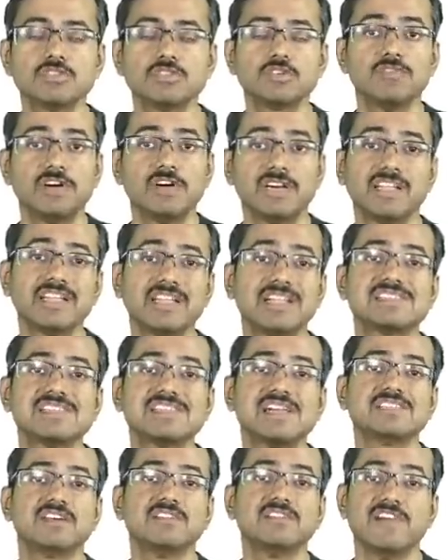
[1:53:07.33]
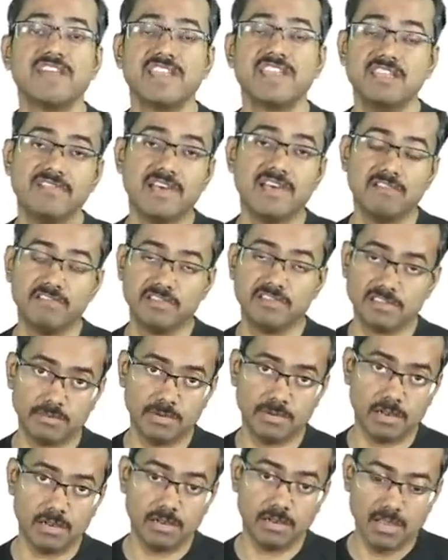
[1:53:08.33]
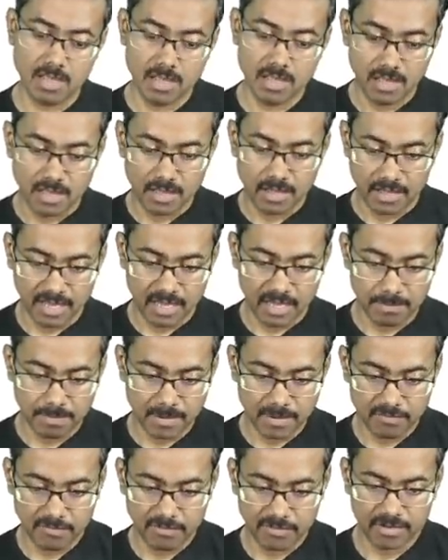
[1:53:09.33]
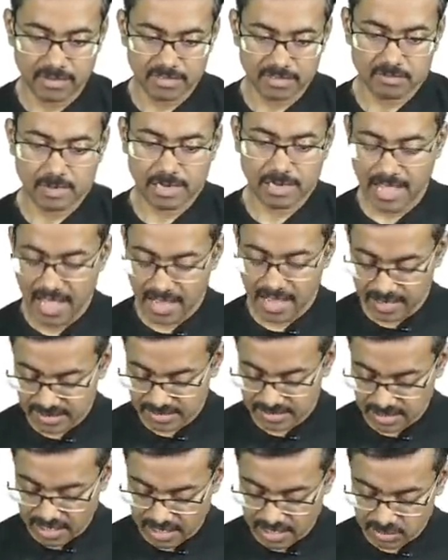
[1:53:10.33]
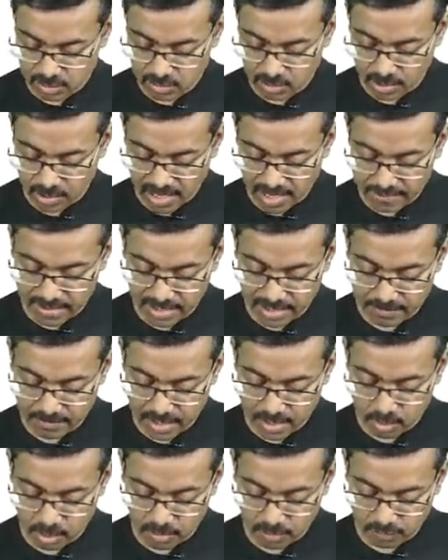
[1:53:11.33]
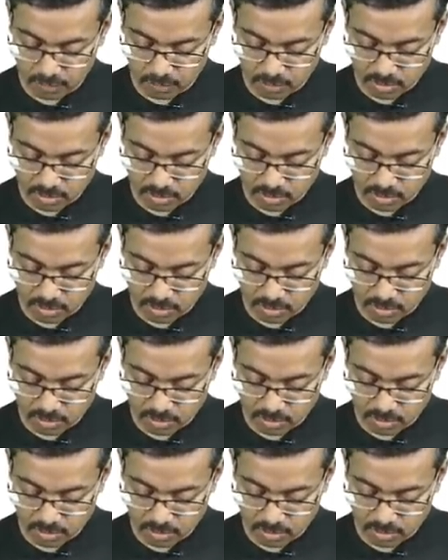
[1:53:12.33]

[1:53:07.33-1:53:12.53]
So vertical cells are very well visible in pemphigus vulgaris. I'll show you what I mean by row of